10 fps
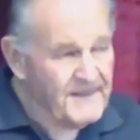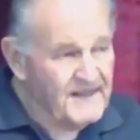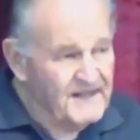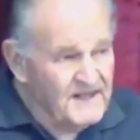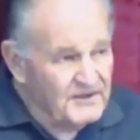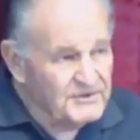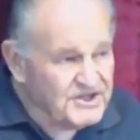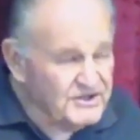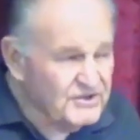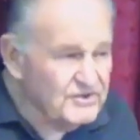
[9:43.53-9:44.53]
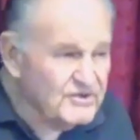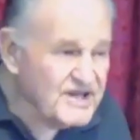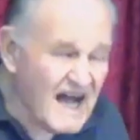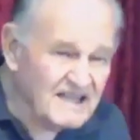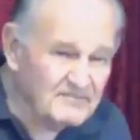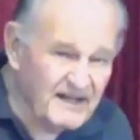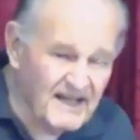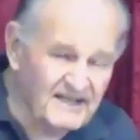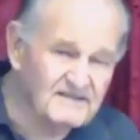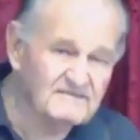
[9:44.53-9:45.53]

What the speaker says: There were two Taliban